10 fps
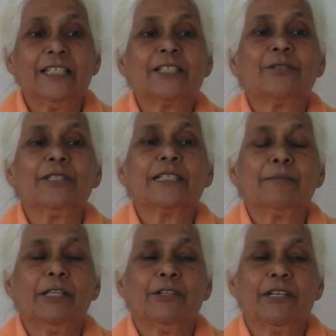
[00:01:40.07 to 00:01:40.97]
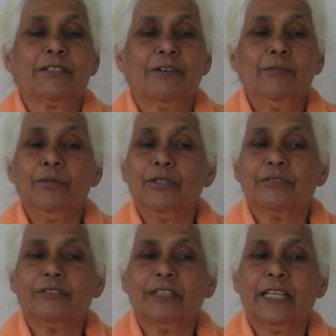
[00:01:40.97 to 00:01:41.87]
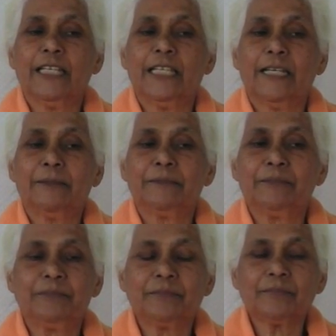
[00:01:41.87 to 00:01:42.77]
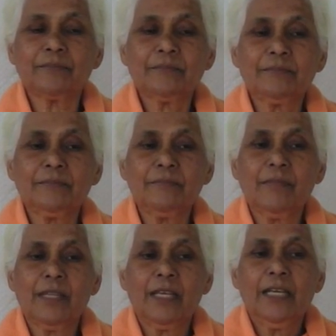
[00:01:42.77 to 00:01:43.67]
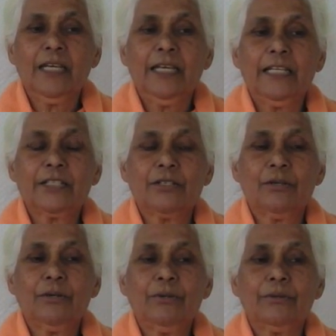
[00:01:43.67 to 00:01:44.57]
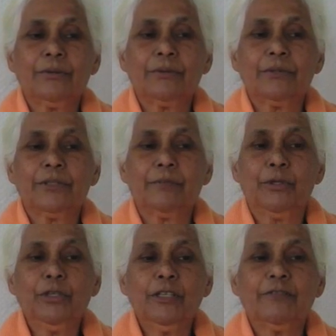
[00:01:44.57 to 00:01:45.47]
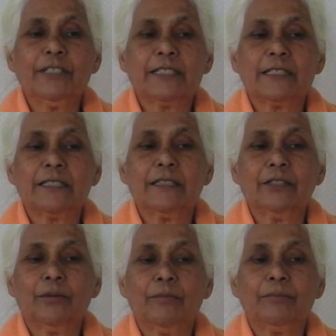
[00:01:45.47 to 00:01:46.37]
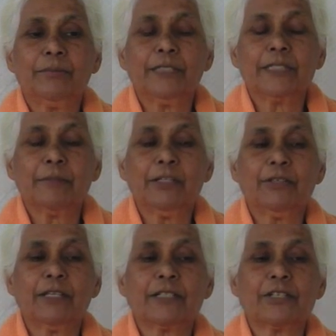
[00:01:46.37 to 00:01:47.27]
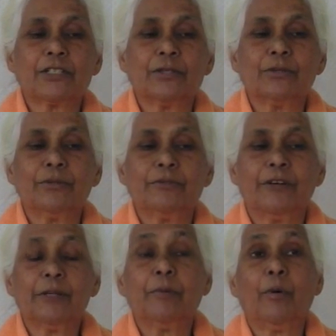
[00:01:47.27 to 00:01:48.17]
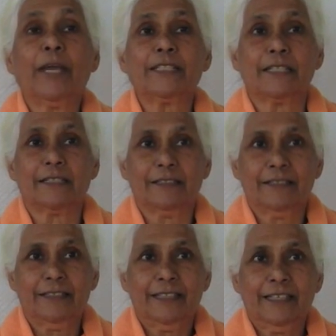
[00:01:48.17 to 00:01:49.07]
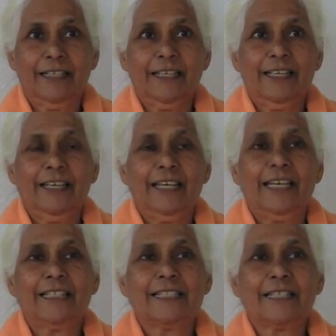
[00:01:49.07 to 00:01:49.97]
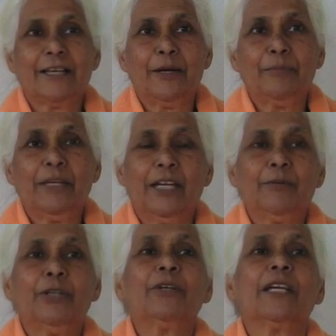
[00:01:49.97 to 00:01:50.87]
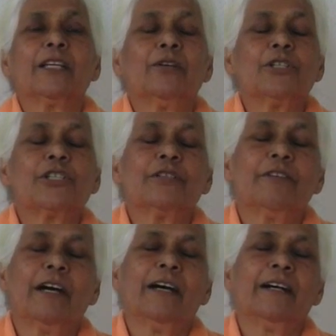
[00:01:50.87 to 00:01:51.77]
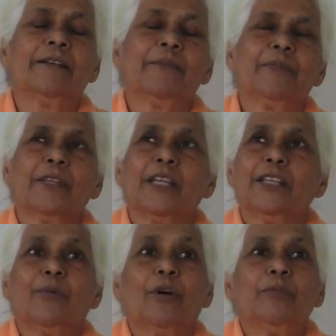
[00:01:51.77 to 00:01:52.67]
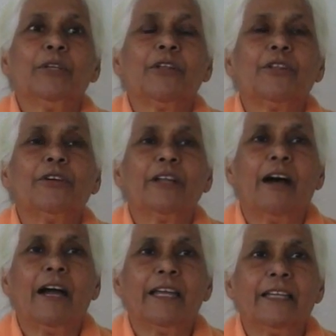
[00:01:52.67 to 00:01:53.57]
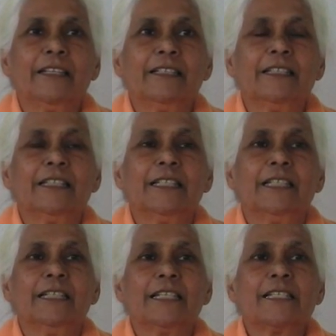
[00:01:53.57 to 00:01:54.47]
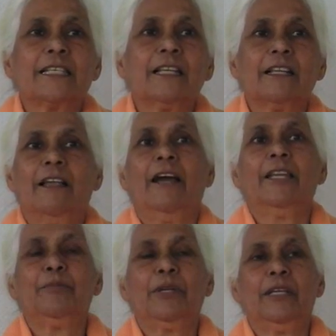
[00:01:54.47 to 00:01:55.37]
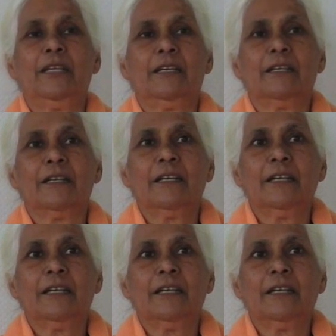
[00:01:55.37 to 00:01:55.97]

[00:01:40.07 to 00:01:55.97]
So this mantra is very beautiful, and it's so, the beauty of this, you know, these mantras are so very poetic. It's, here we're looking at Lord Shiva, the one with the third eye, the single-eyed being.